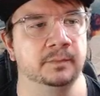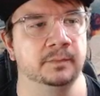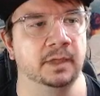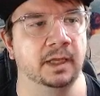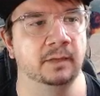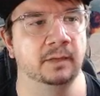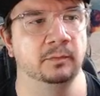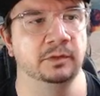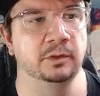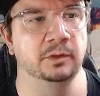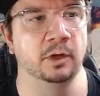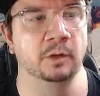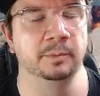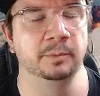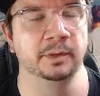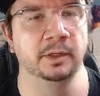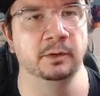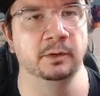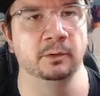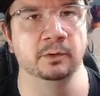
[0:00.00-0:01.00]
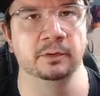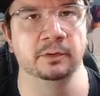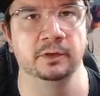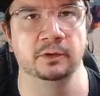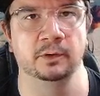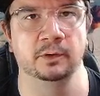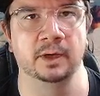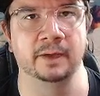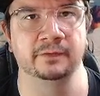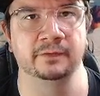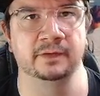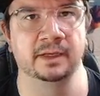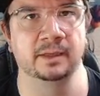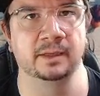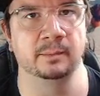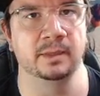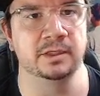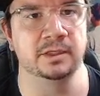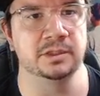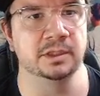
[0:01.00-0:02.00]
And when you open the door has an
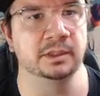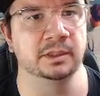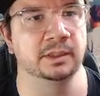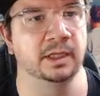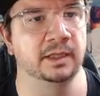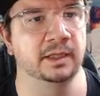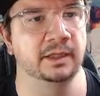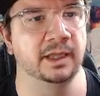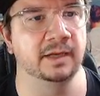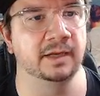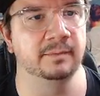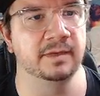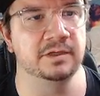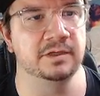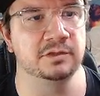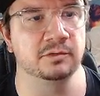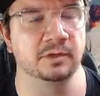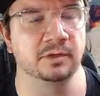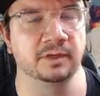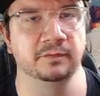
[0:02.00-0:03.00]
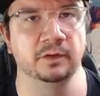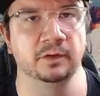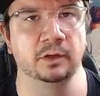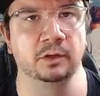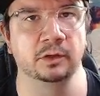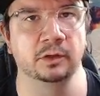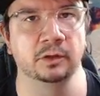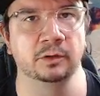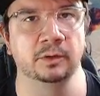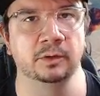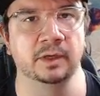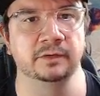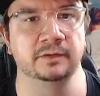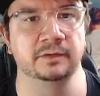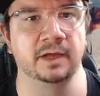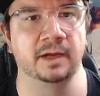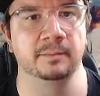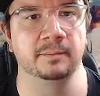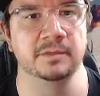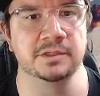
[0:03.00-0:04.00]
animation, and the animation will give you a clue as to
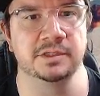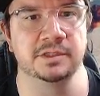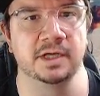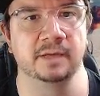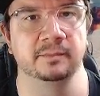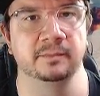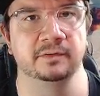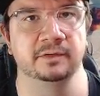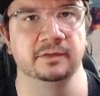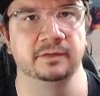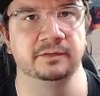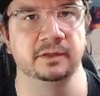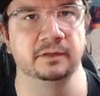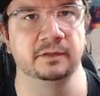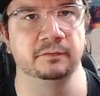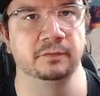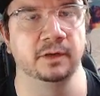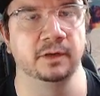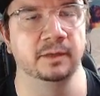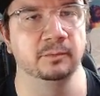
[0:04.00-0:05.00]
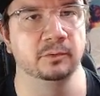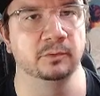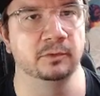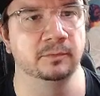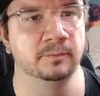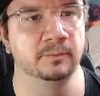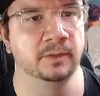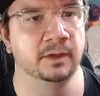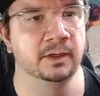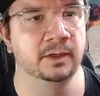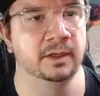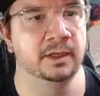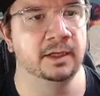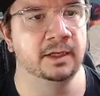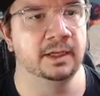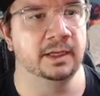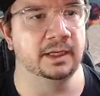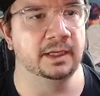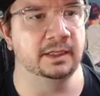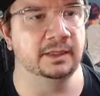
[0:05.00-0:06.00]
how much time is left in the frame rule.
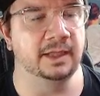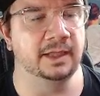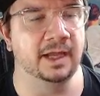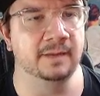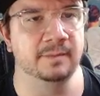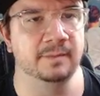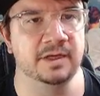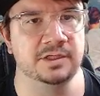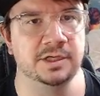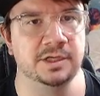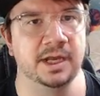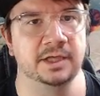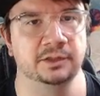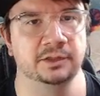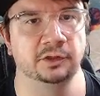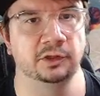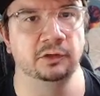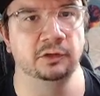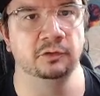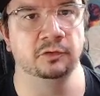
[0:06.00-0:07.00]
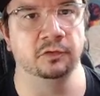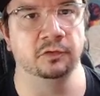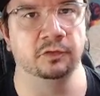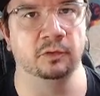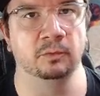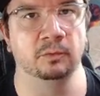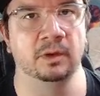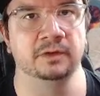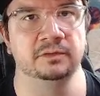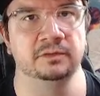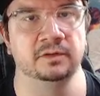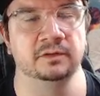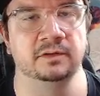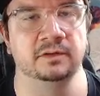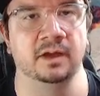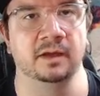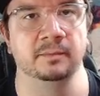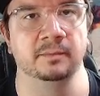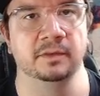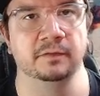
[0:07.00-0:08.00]
The animation actually uses the rest of the
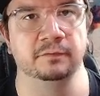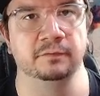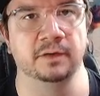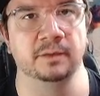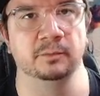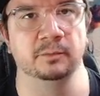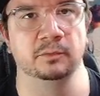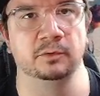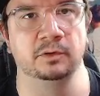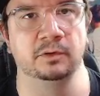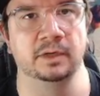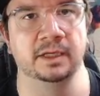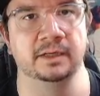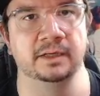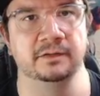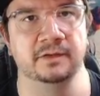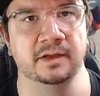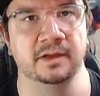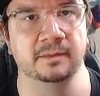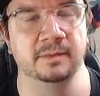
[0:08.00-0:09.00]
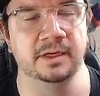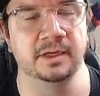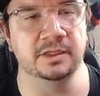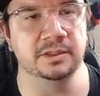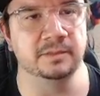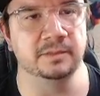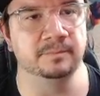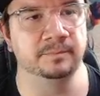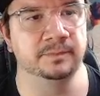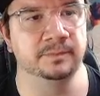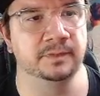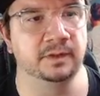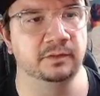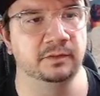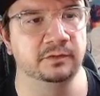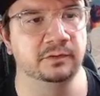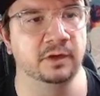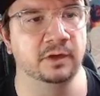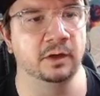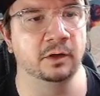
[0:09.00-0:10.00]
time of the frame rule in its animation.
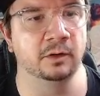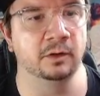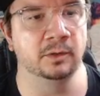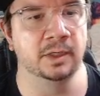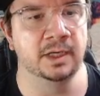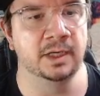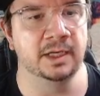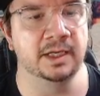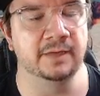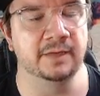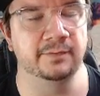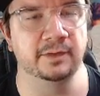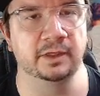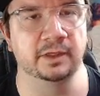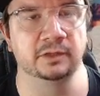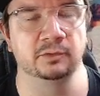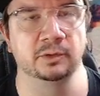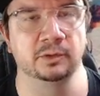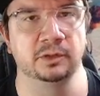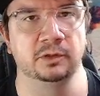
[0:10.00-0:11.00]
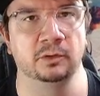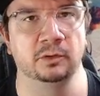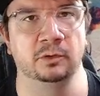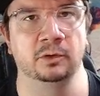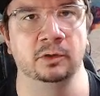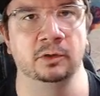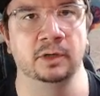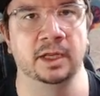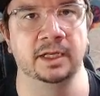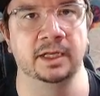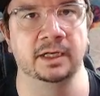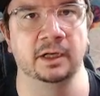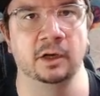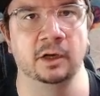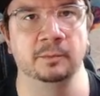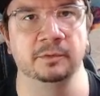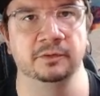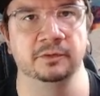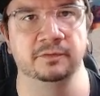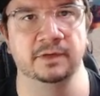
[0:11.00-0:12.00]
So if you get to a door and it
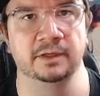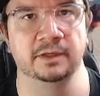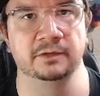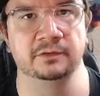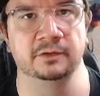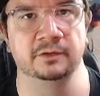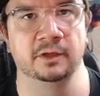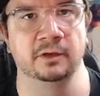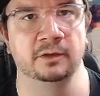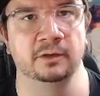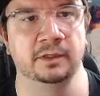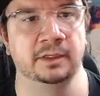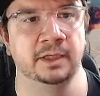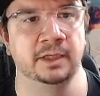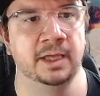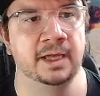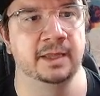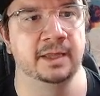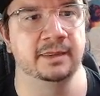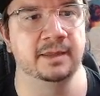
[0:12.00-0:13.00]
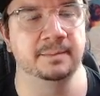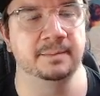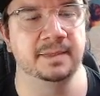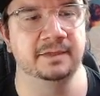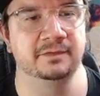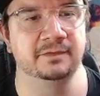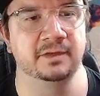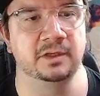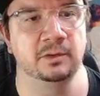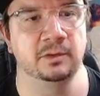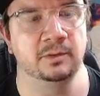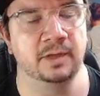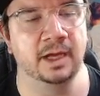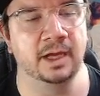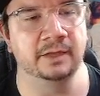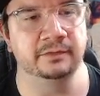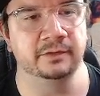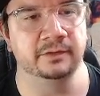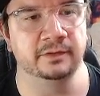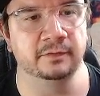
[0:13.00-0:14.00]
opens very slowly, that means that you got
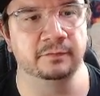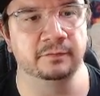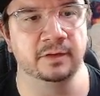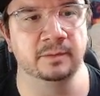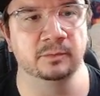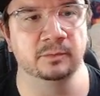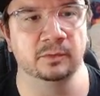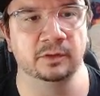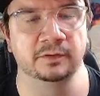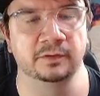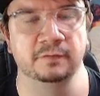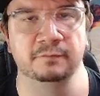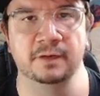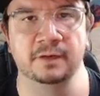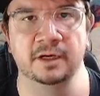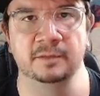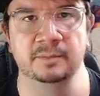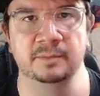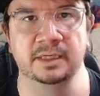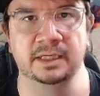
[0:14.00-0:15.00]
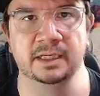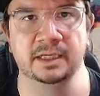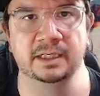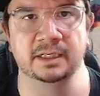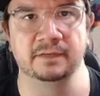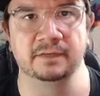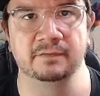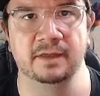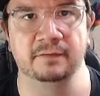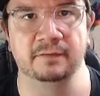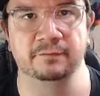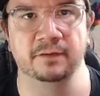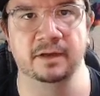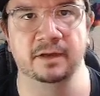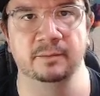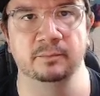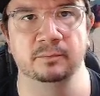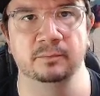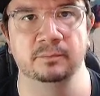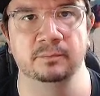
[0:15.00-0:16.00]
to the frame rule at the very beginning of that
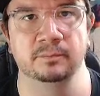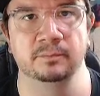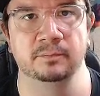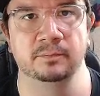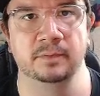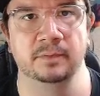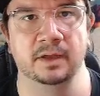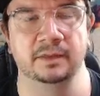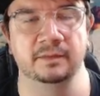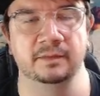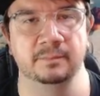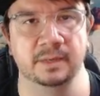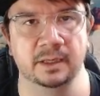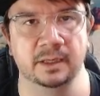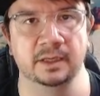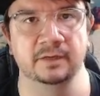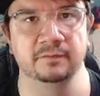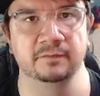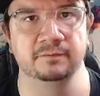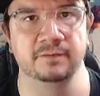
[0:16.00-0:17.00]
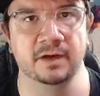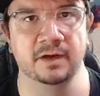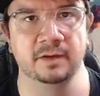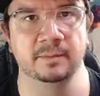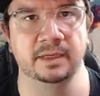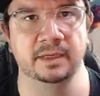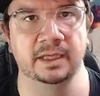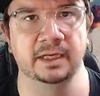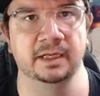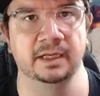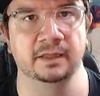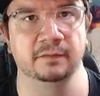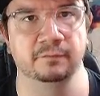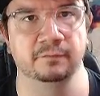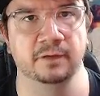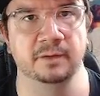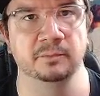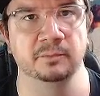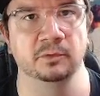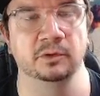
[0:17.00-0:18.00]
frame, at the very, very beginning of the
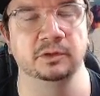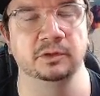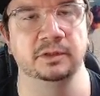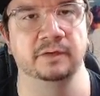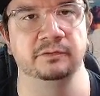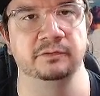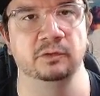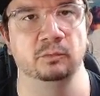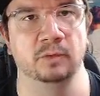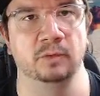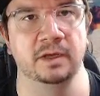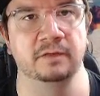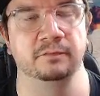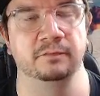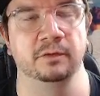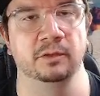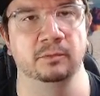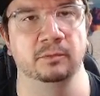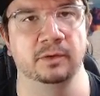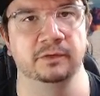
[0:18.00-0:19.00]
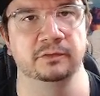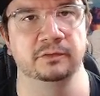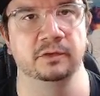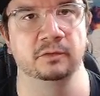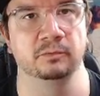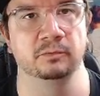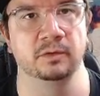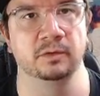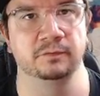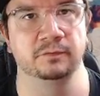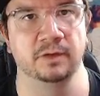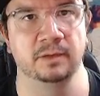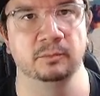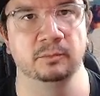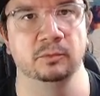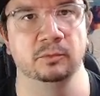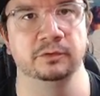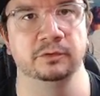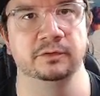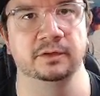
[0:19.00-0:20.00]
frame rule, and you have to wait for the rest of the frame
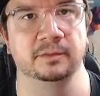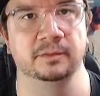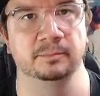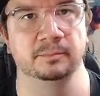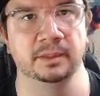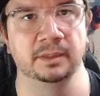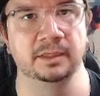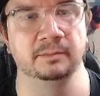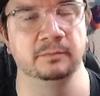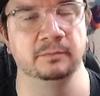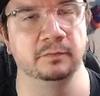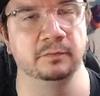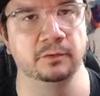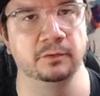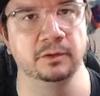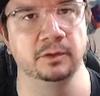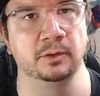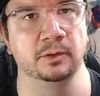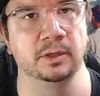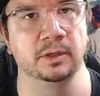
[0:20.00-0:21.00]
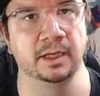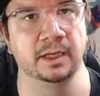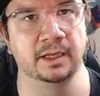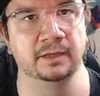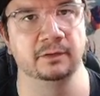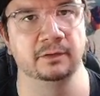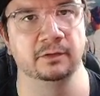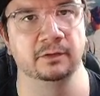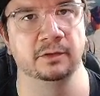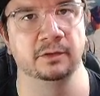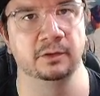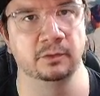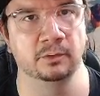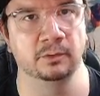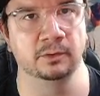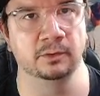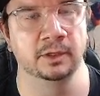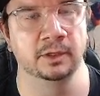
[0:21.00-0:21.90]
rule to complete before you can enter the door.